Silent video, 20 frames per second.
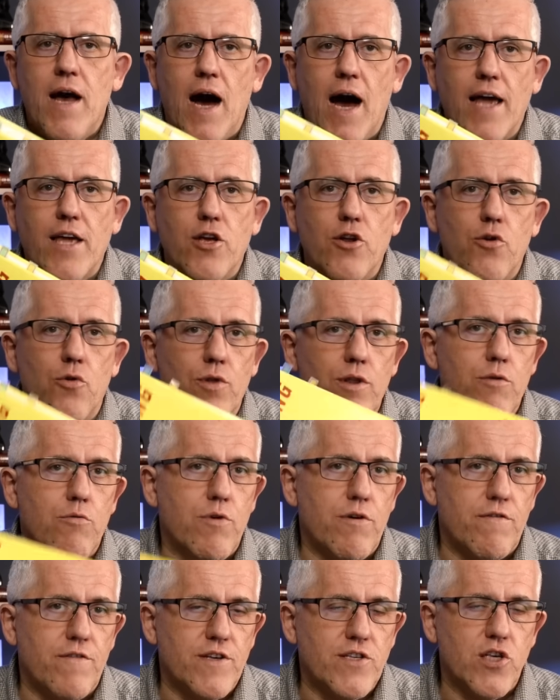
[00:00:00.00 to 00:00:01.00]
I can only
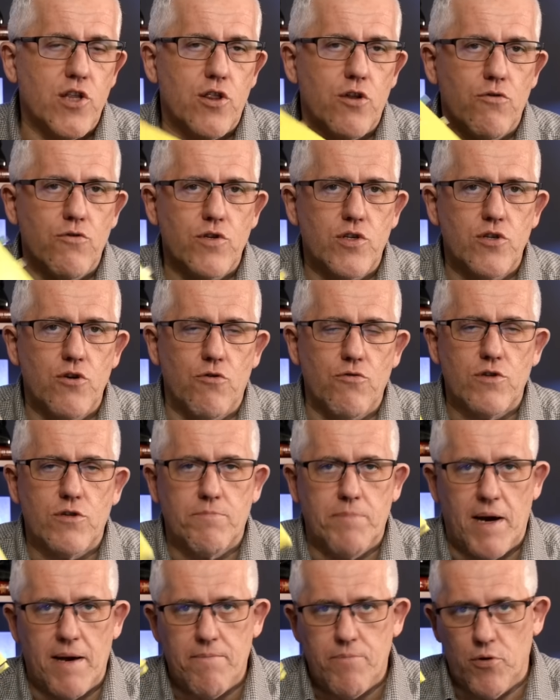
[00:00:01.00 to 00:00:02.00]
revisit those notes
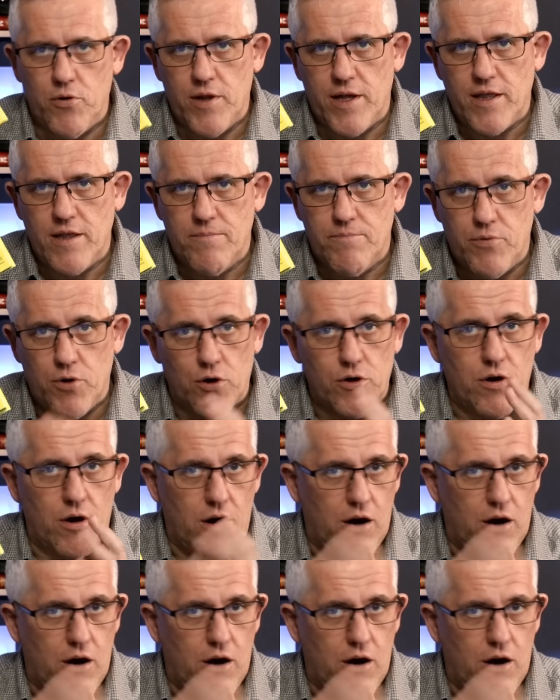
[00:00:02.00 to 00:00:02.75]
by pulling the book